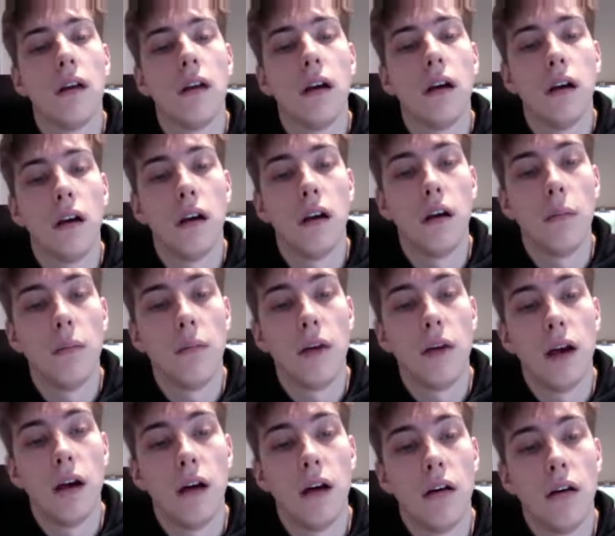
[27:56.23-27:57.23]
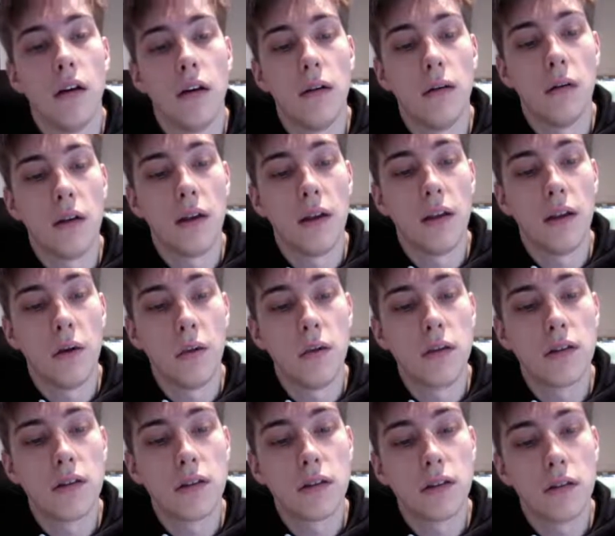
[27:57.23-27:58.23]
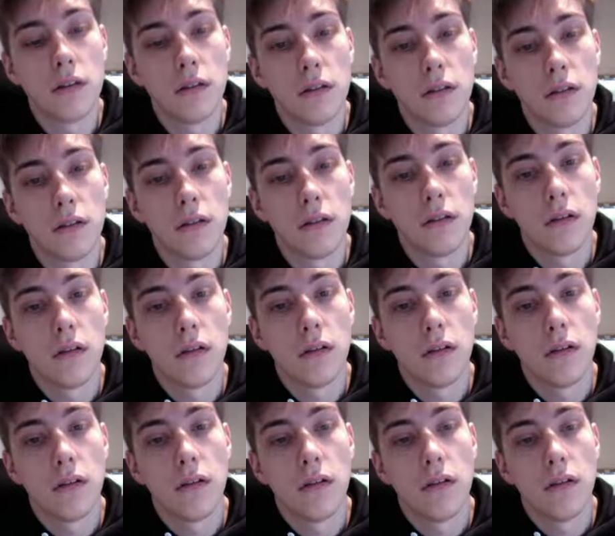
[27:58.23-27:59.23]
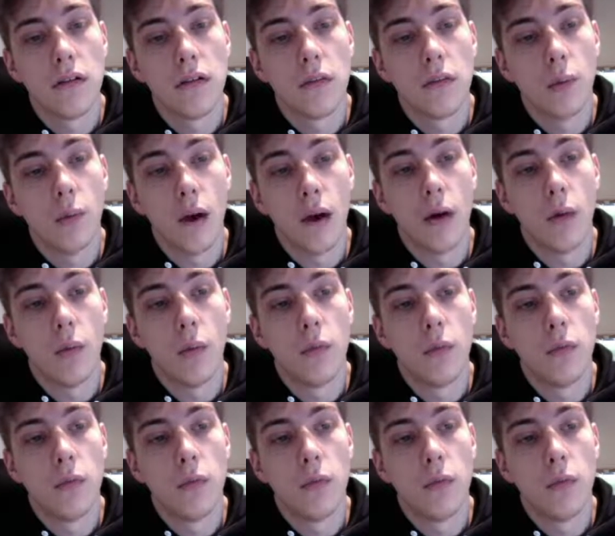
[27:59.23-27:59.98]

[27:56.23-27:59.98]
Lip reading: Oh, and then there was, wow,